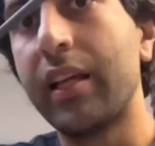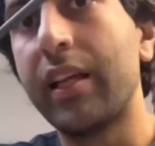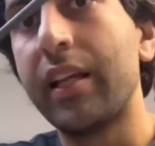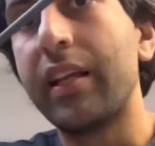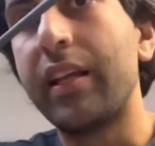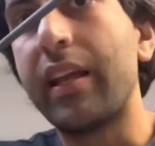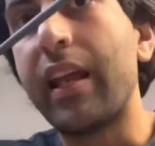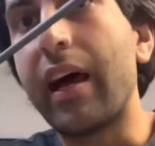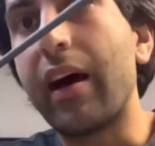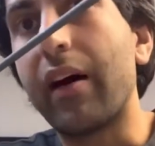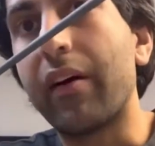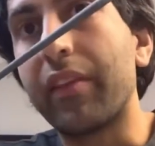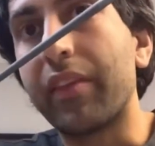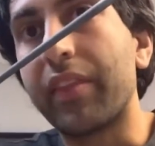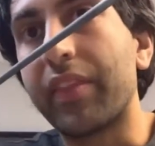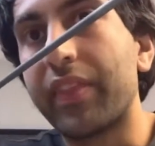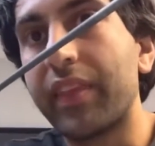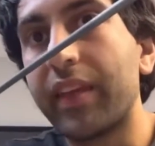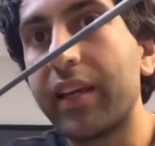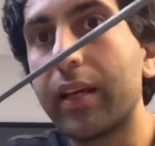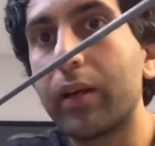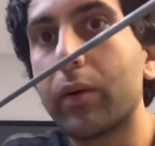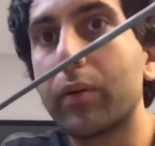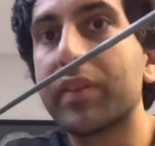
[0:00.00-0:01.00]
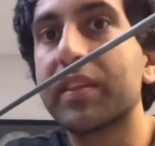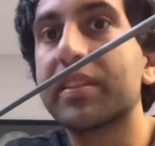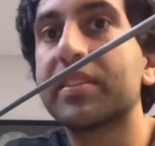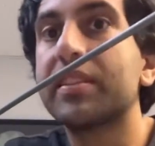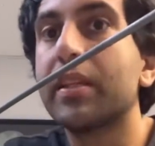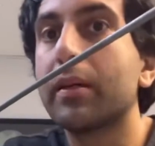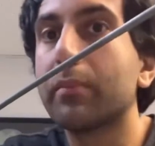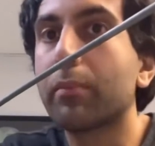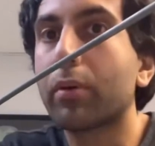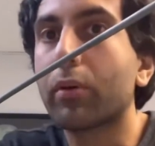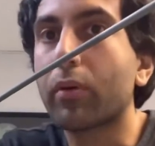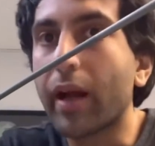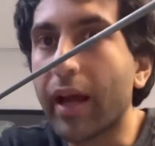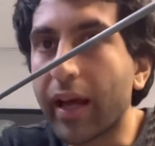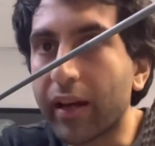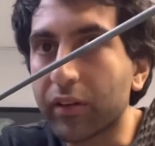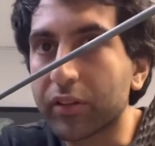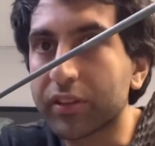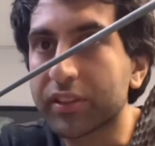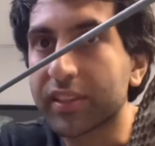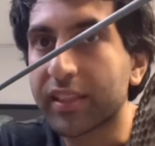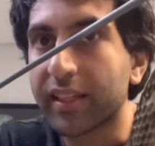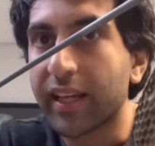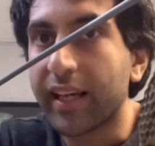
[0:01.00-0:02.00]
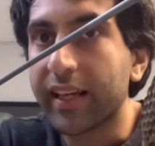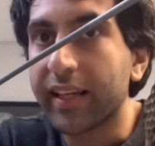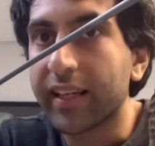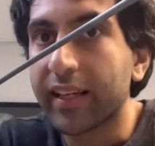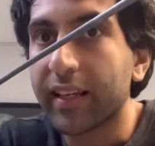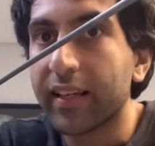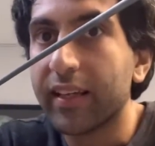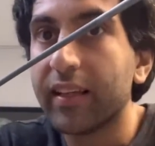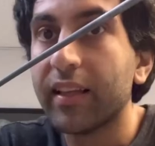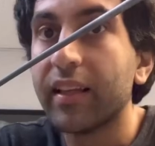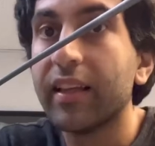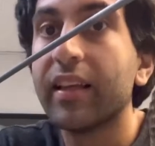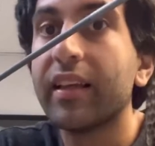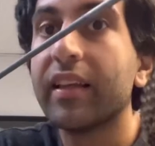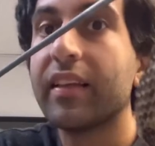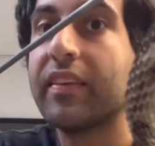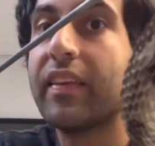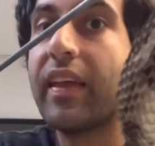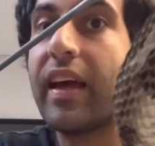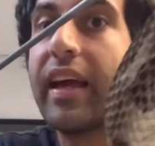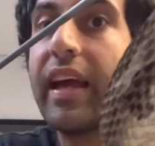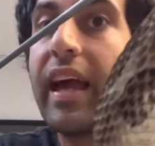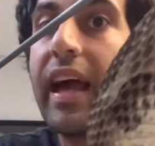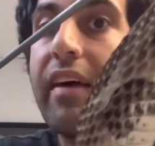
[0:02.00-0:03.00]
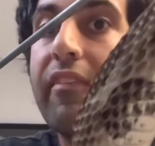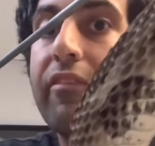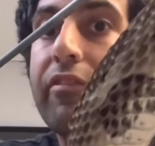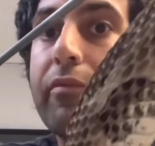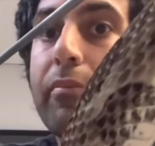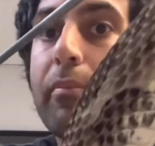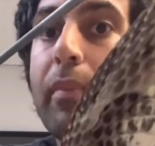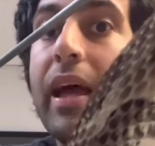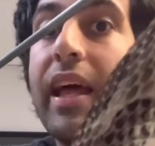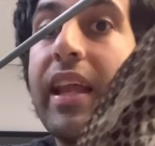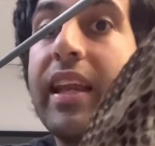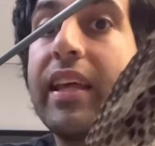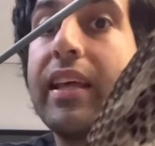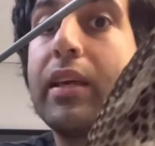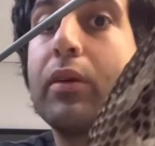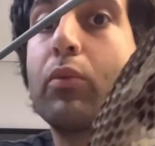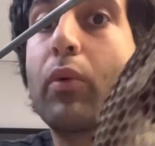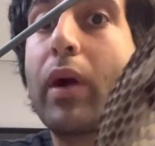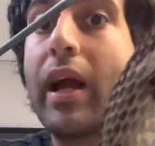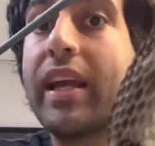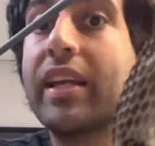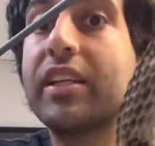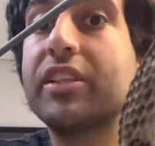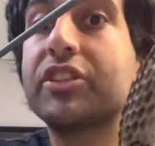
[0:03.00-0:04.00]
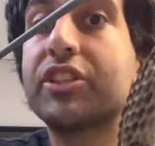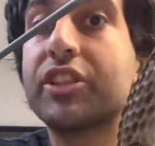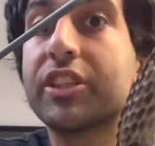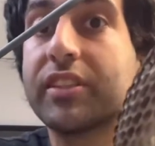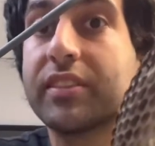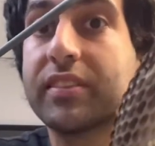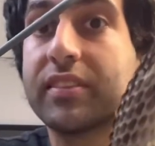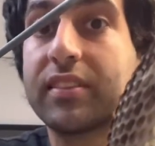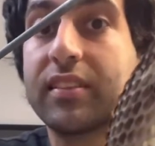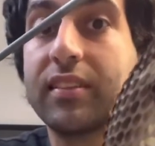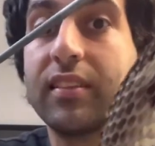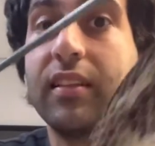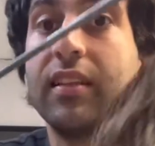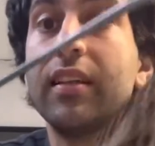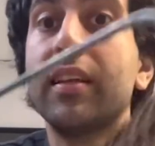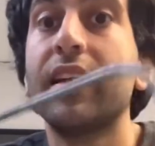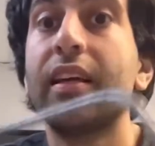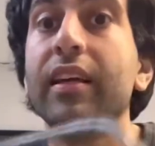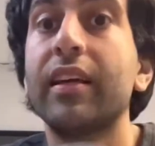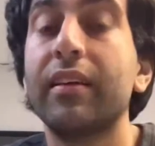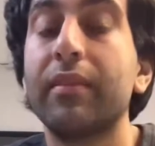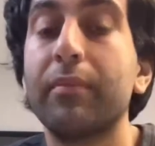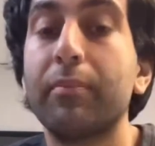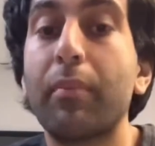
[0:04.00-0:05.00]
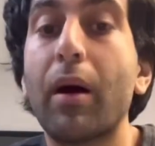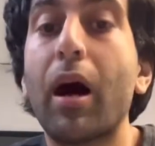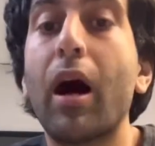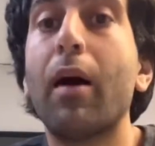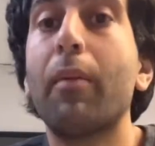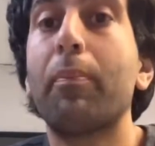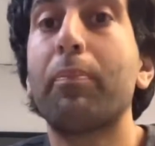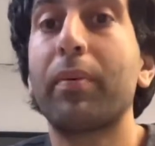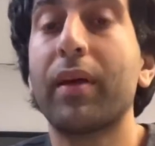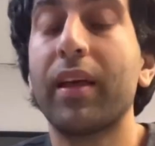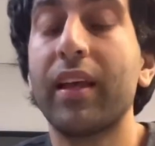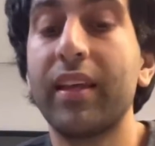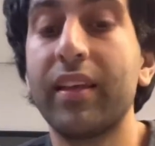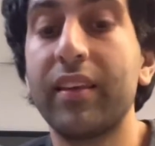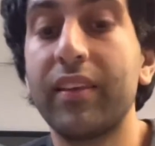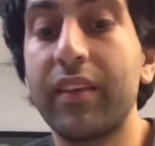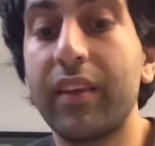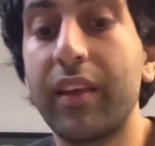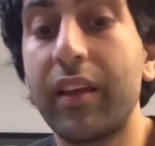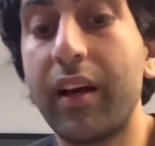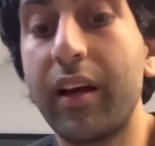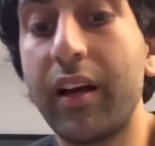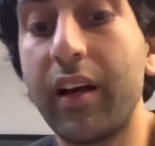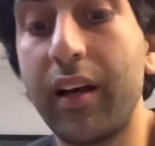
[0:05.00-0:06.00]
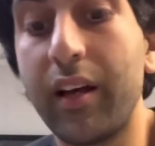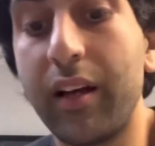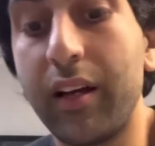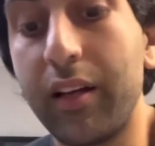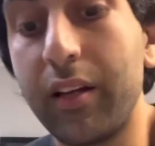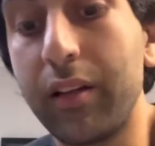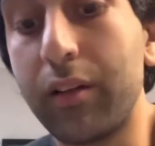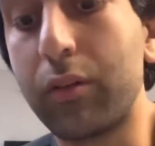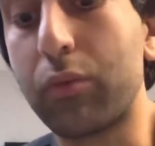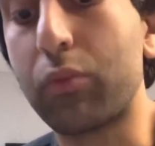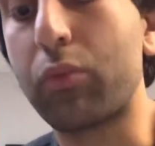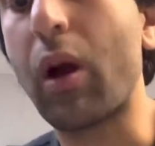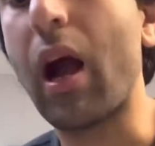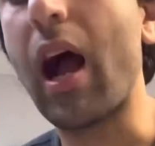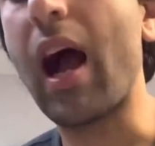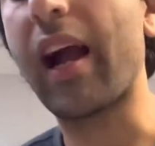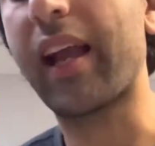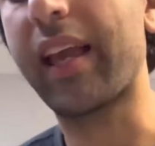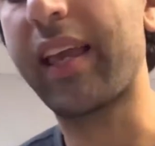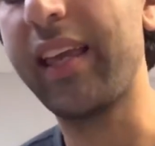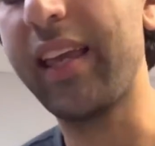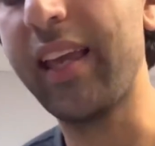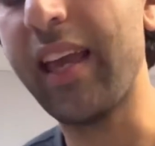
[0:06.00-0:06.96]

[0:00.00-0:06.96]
Now the thing with the timber rattlesnake, they have many ranges up in the rocky